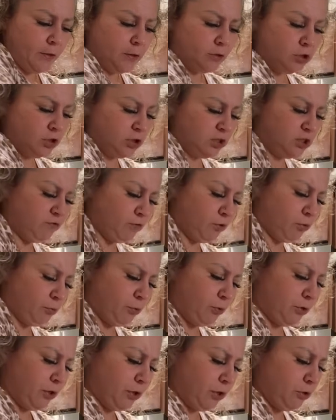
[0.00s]
She's feeling
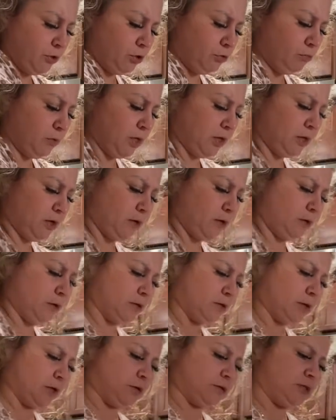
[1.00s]
pretty good to me.
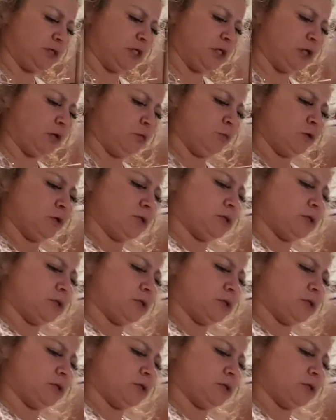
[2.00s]
I don't see any more